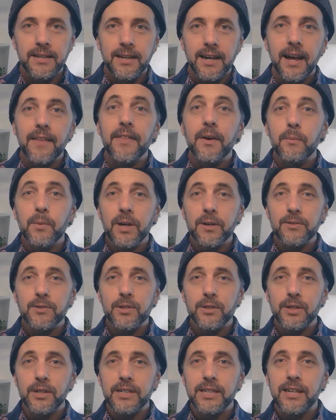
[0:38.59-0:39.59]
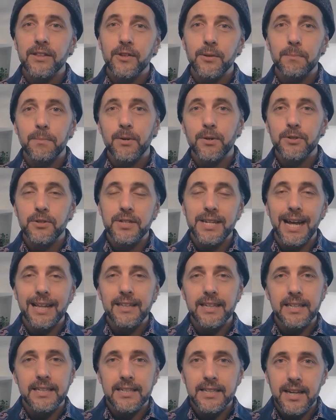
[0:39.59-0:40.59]
And then we also looked at their
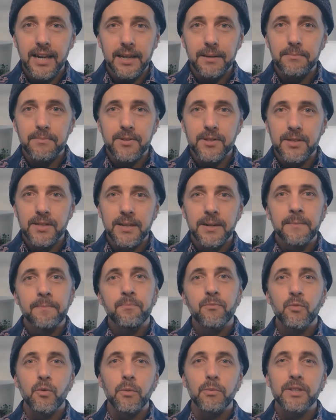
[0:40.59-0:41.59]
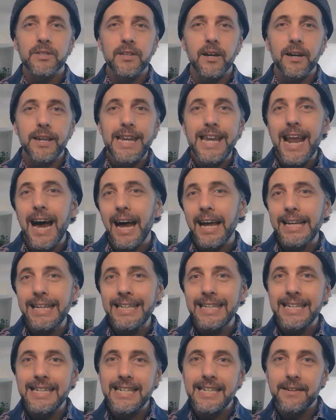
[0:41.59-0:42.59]
personality types, where we saw
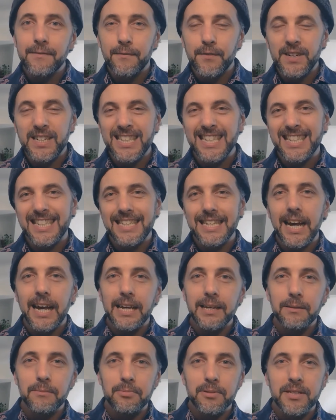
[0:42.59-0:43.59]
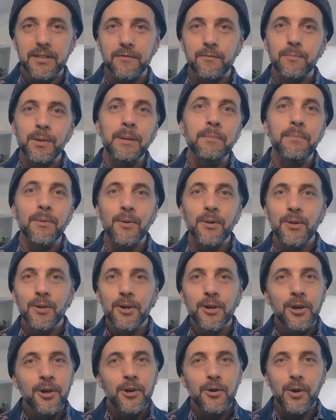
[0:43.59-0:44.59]
9 different types of people
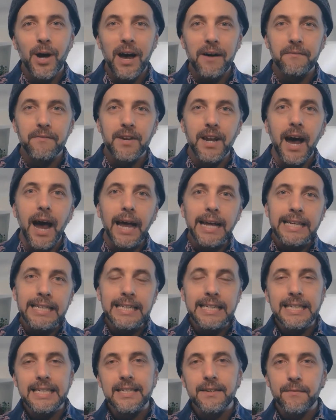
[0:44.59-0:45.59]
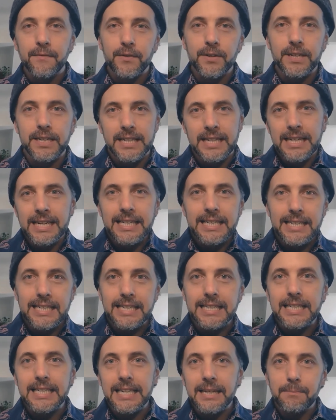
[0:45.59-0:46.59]
who have 9 different
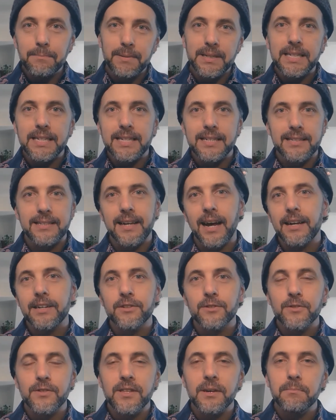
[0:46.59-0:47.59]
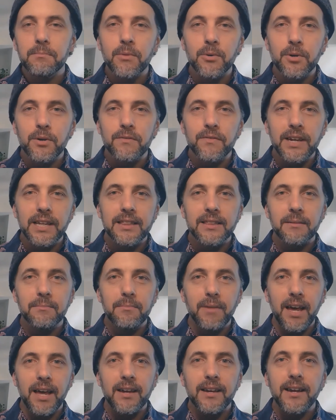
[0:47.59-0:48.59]
deep desires that motivate them
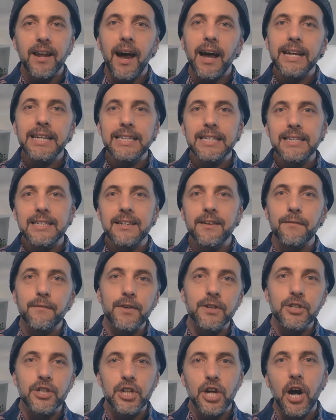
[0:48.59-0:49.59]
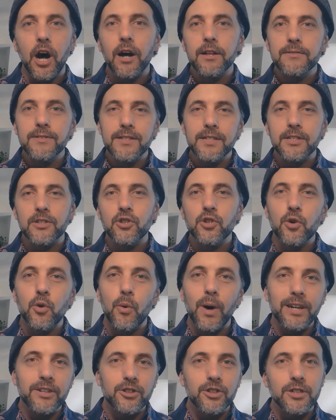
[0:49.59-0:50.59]
and 9 different constant
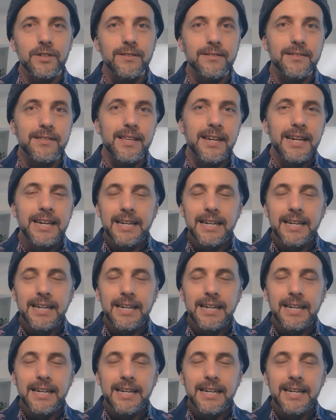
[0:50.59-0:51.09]
questions